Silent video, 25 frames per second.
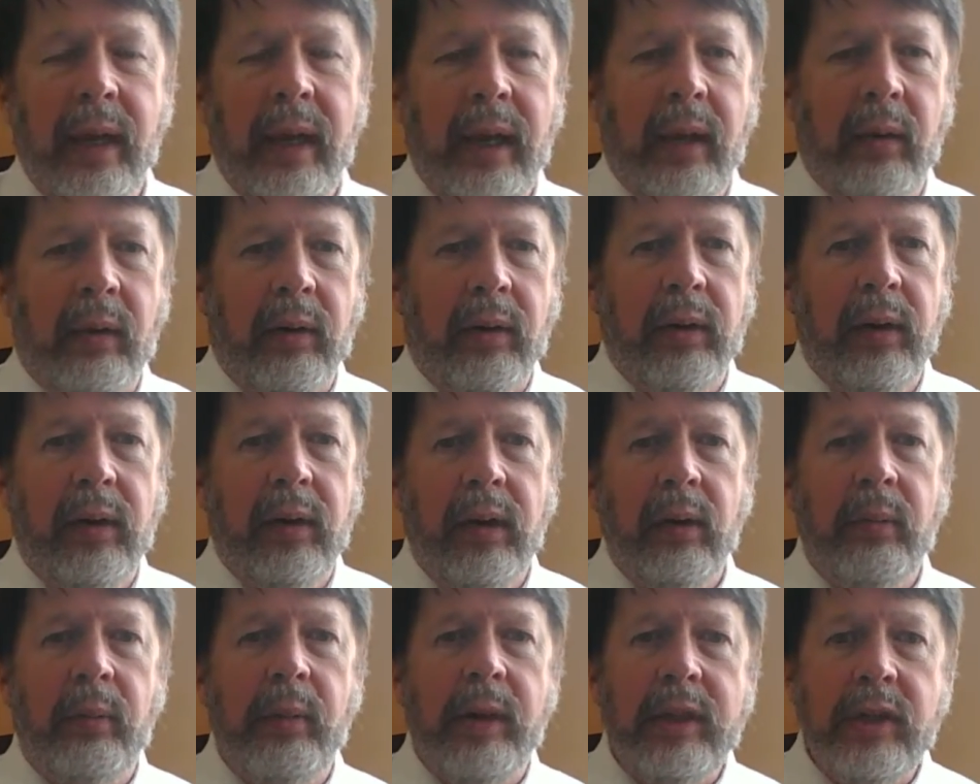Now
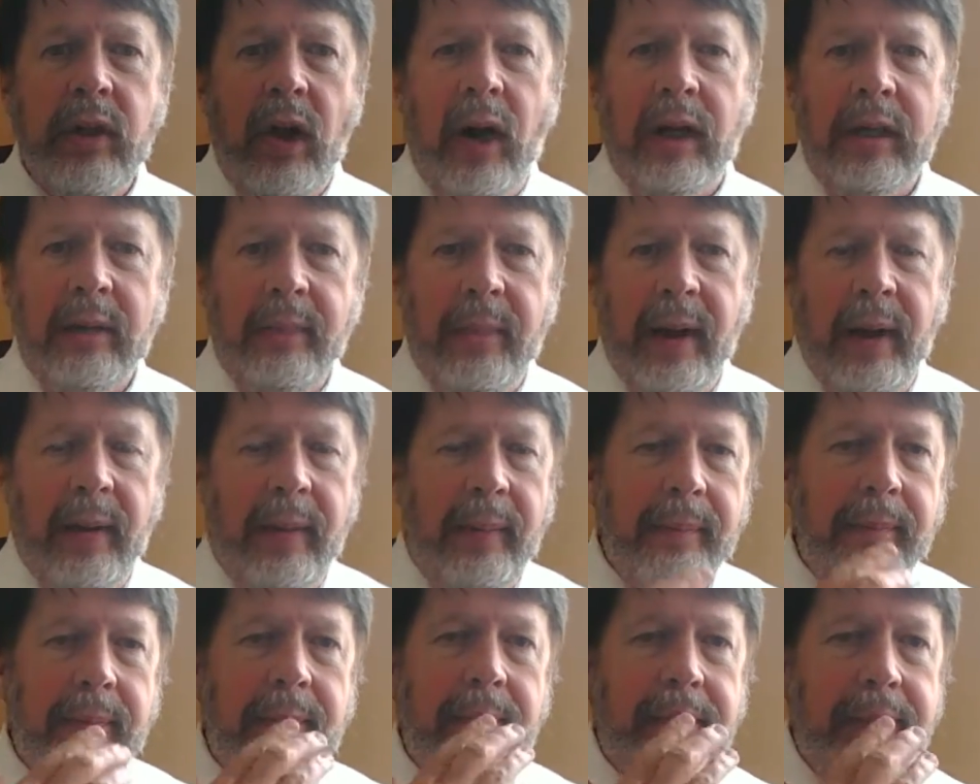earlier we talked
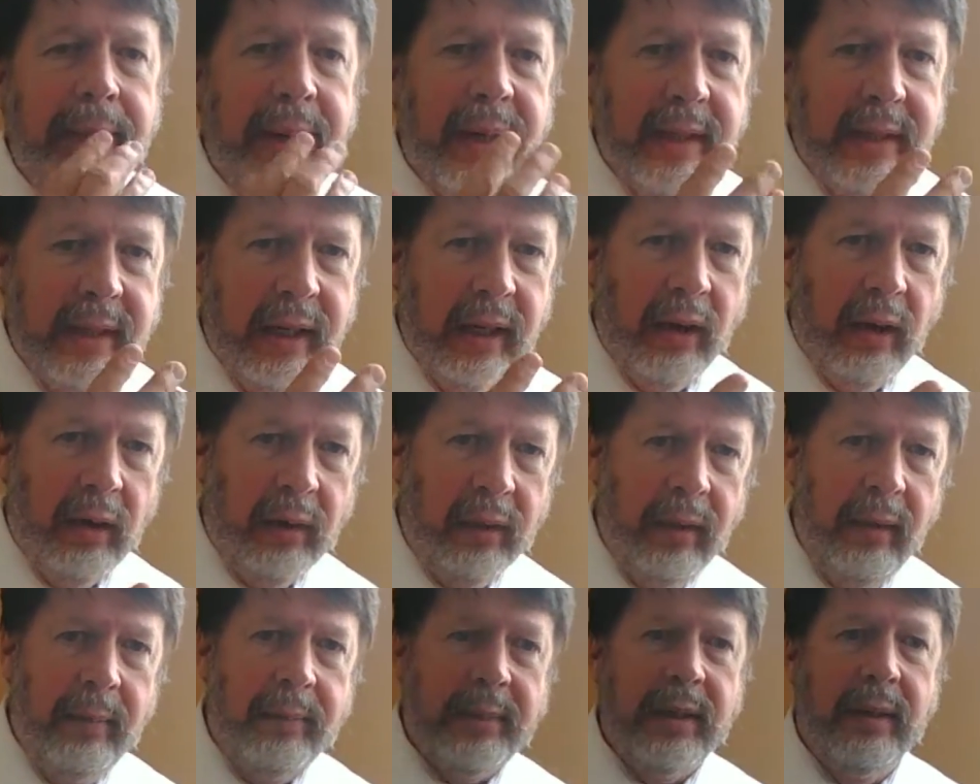about buzzing our
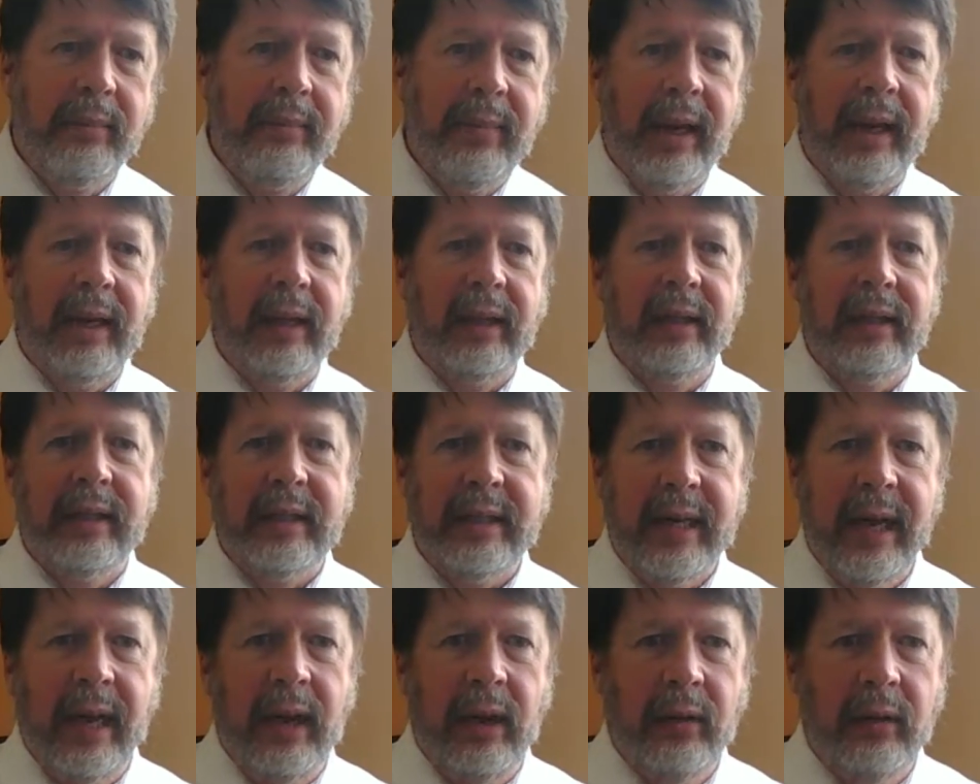lips and making the
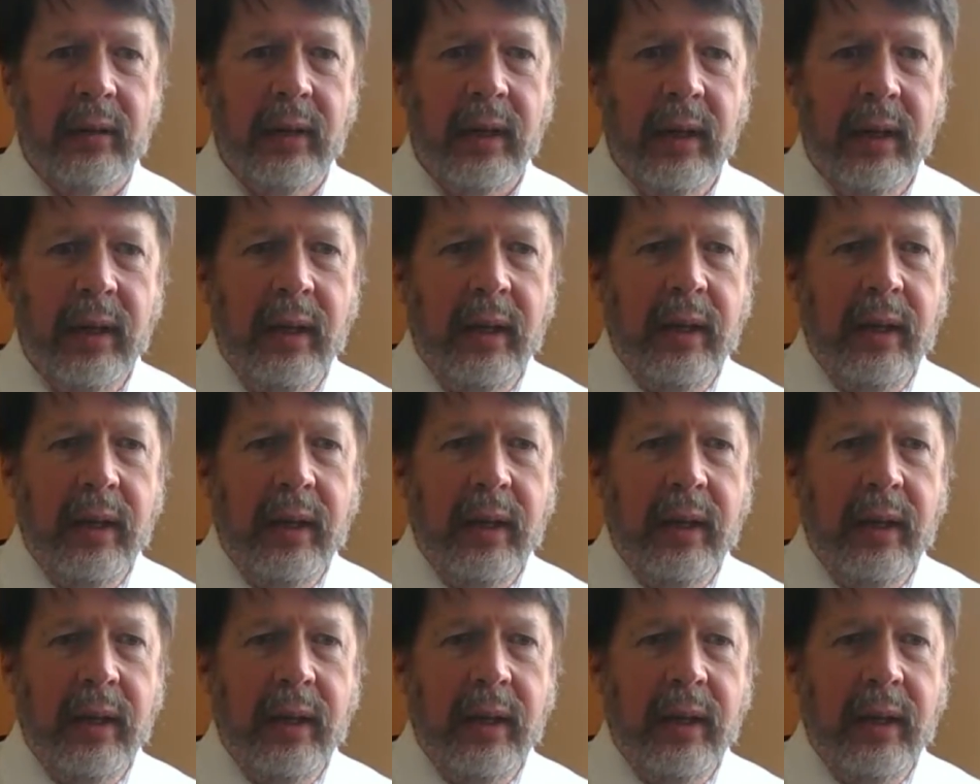sound.